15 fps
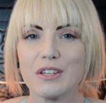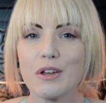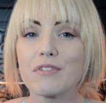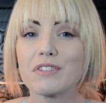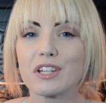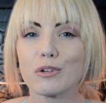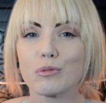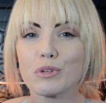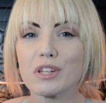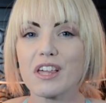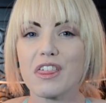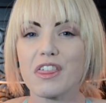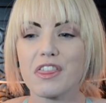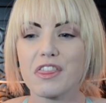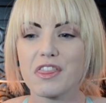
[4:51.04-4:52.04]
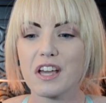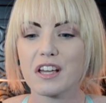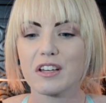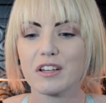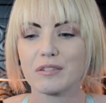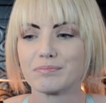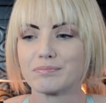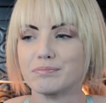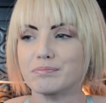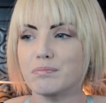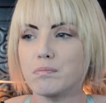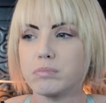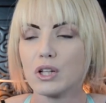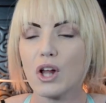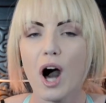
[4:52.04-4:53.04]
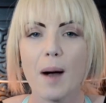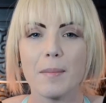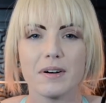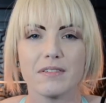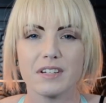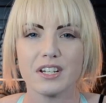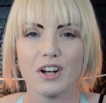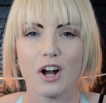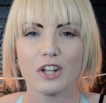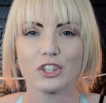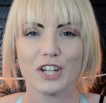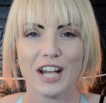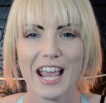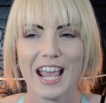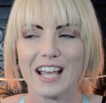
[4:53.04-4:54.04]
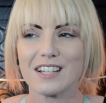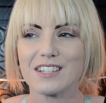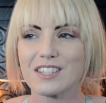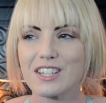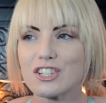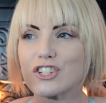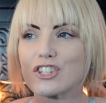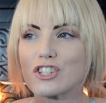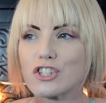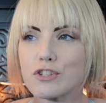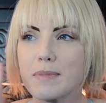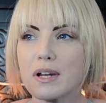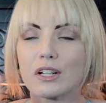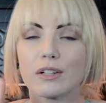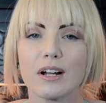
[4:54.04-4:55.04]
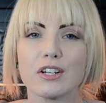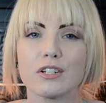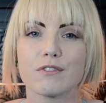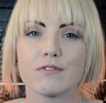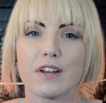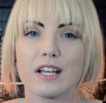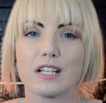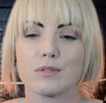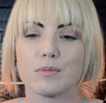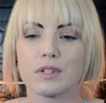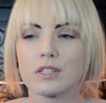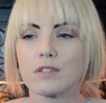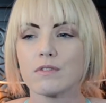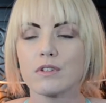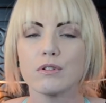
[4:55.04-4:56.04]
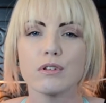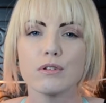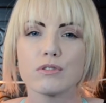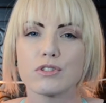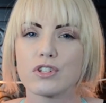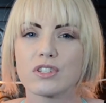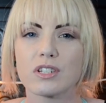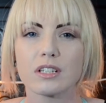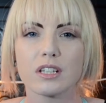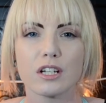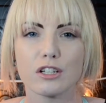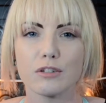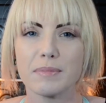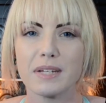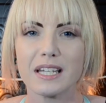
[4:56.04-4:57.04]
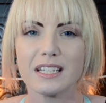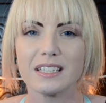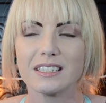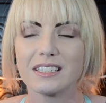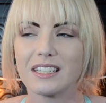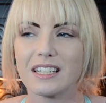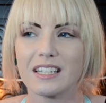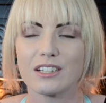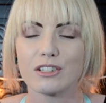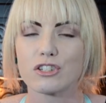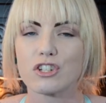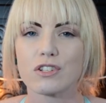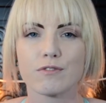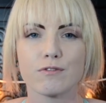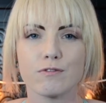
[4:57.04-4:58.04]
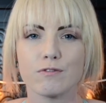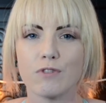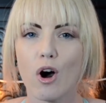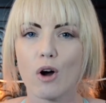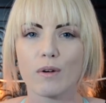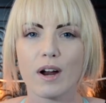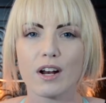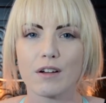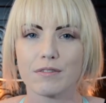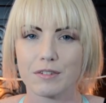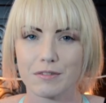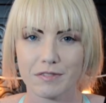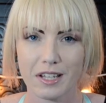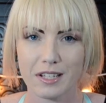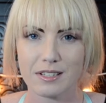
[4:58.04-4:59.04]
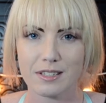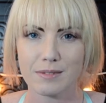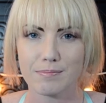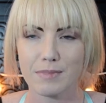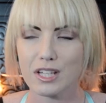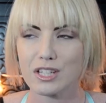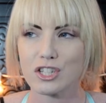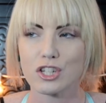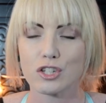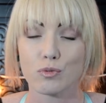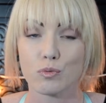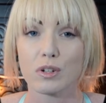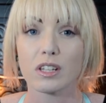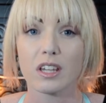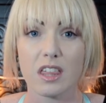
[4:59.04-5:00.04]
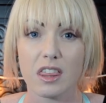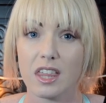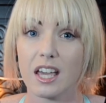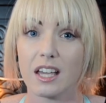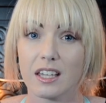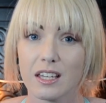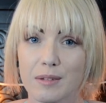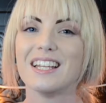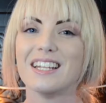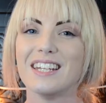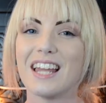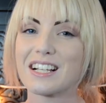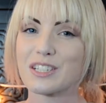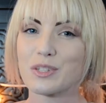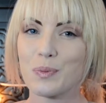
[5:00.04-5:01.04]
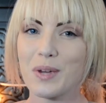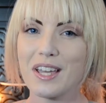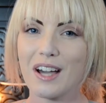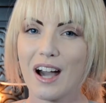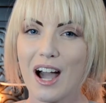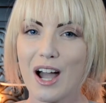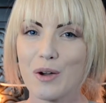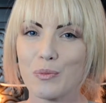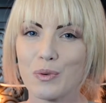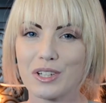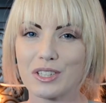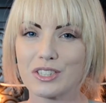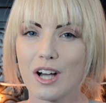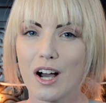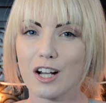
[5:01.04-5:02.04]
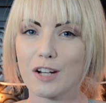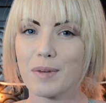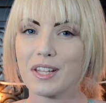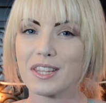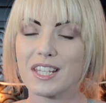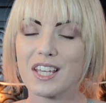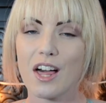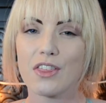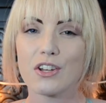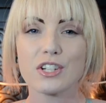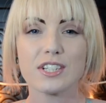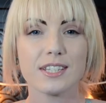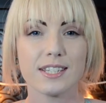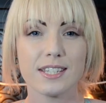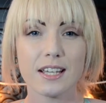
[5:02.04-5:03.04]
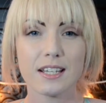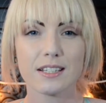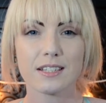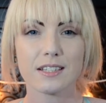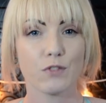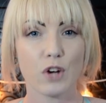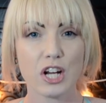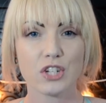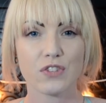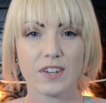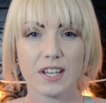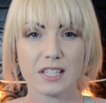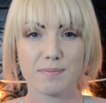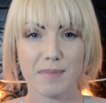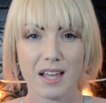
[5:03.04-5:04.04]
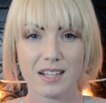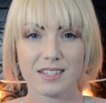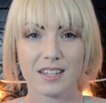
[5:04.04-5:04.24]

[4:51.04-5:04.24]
You have to get a really thick blob of it on your hands and just smear it around your face, because if you use just a little bit, it'll just fall right off your face. It's just really thick. Next week, I will talk about the other 6 fresh face masks